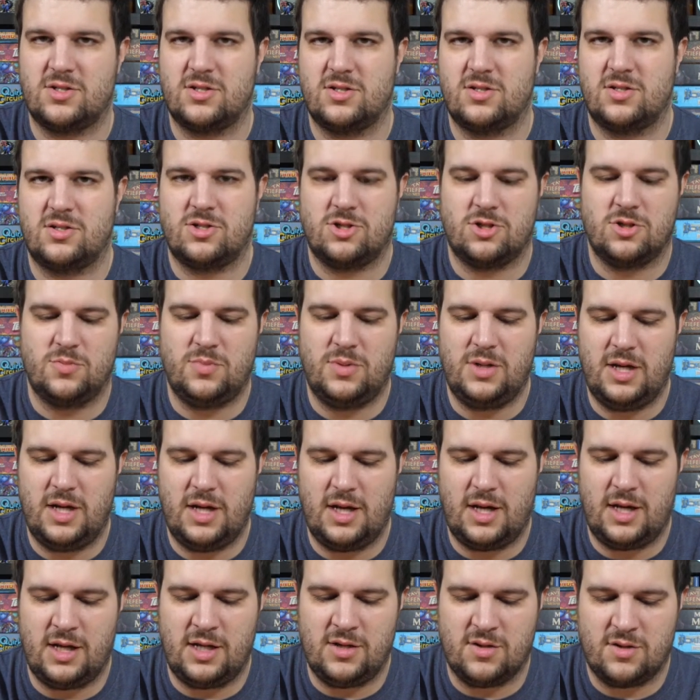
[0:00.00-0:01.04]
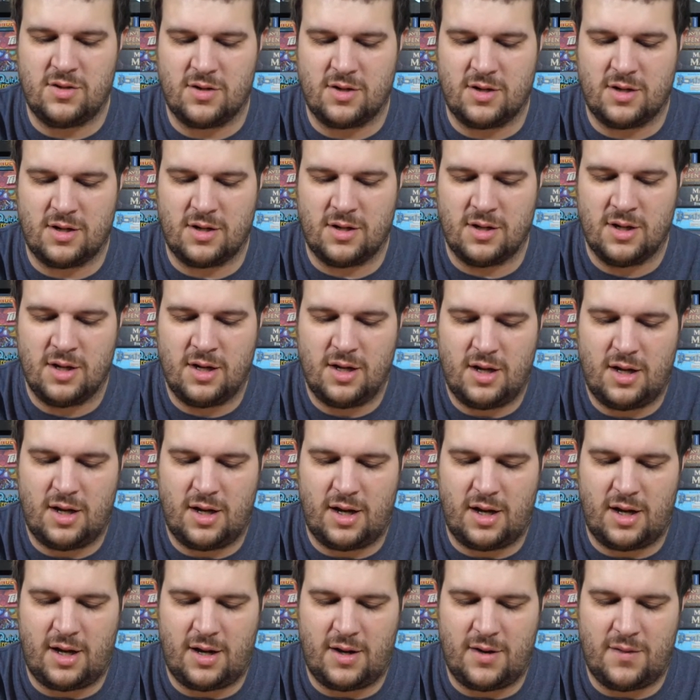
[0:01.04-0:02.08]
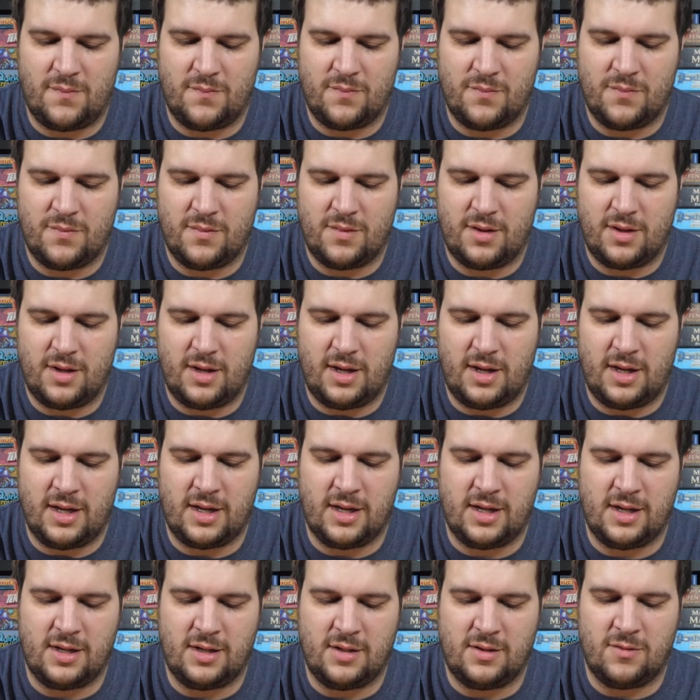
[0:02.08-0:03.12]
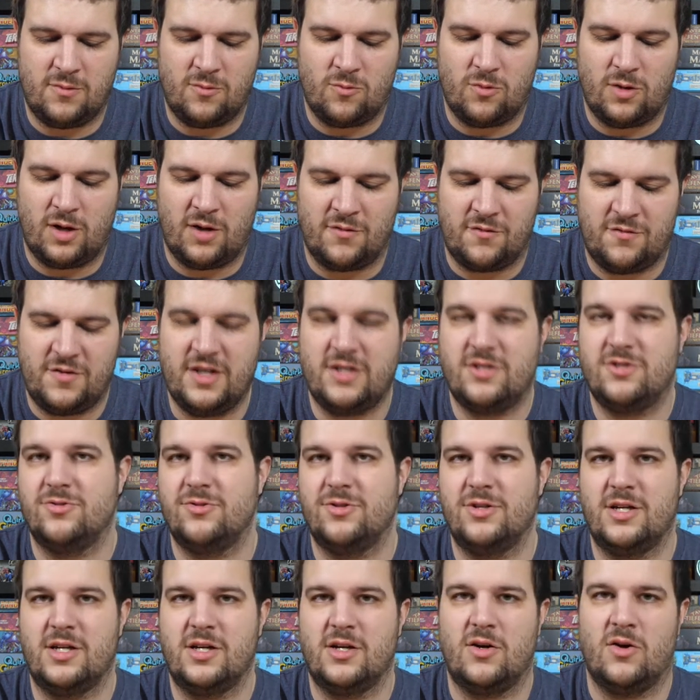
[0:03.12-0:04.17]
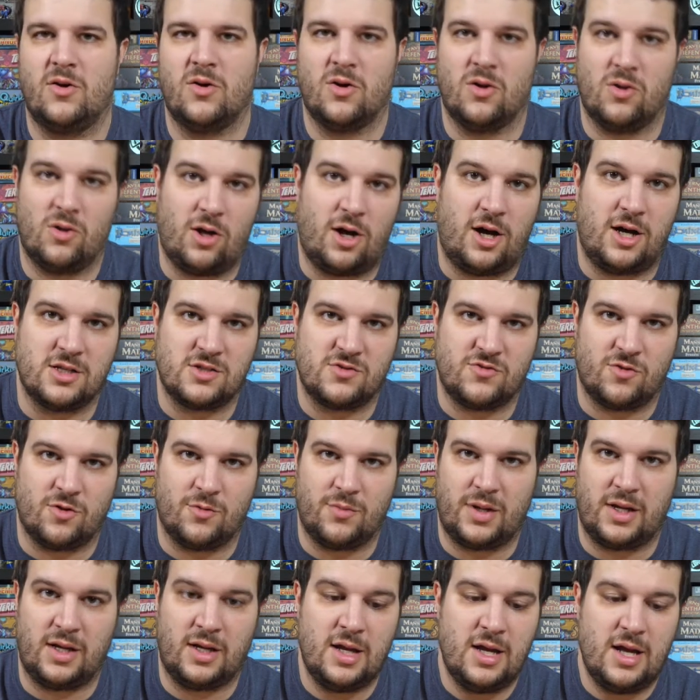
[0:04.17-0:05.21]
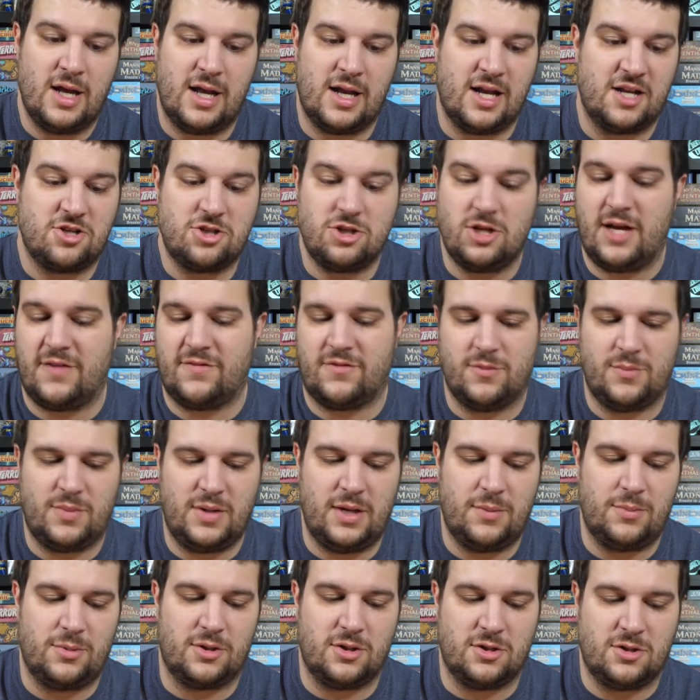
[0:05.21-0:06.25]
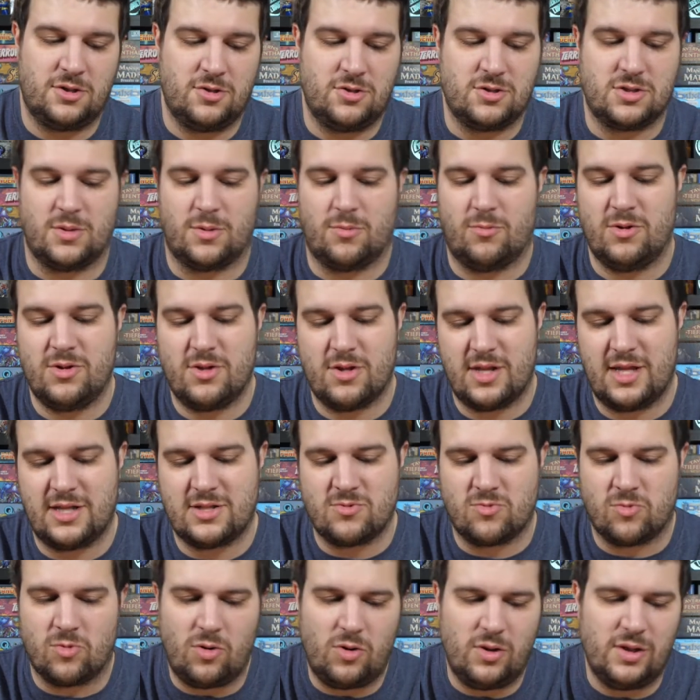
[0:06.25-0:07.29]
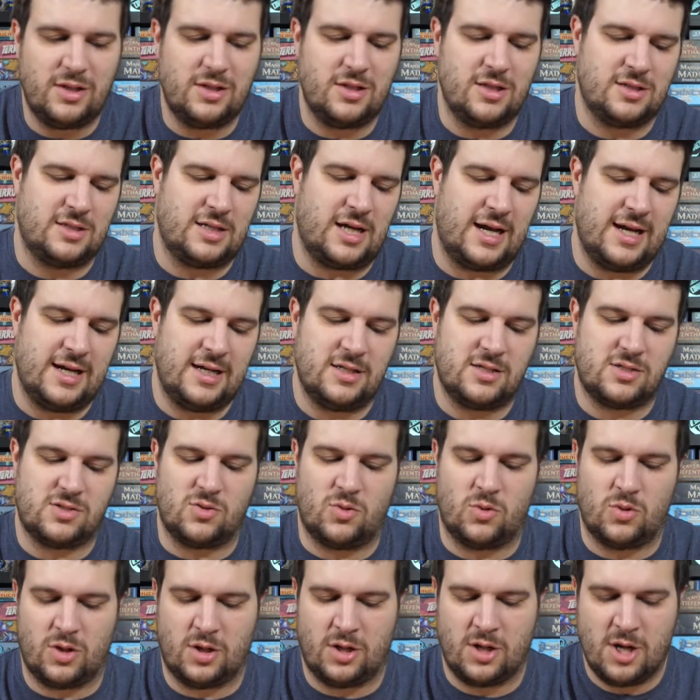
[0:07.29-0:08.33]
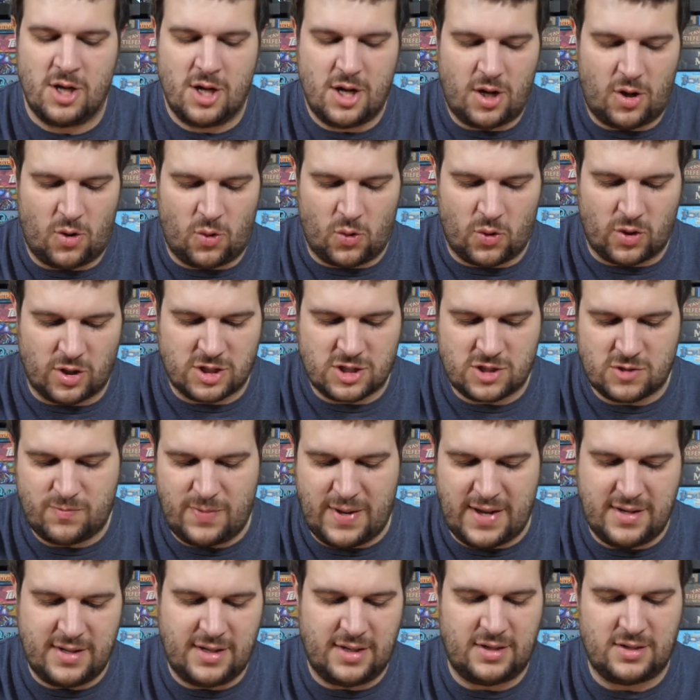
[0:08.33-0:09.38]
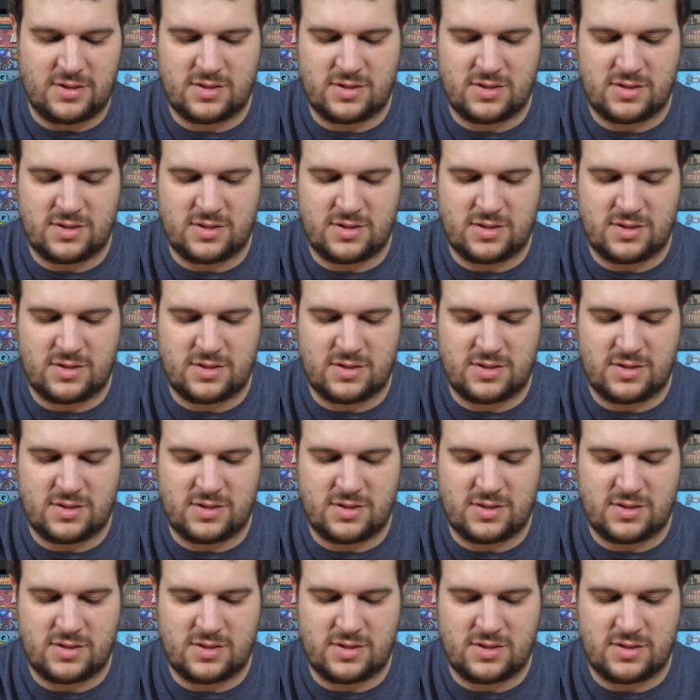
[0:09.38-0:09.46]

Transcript: should be either a victory or a loss for me, and I should have to be able to do something, whether that's rolling the dice or spending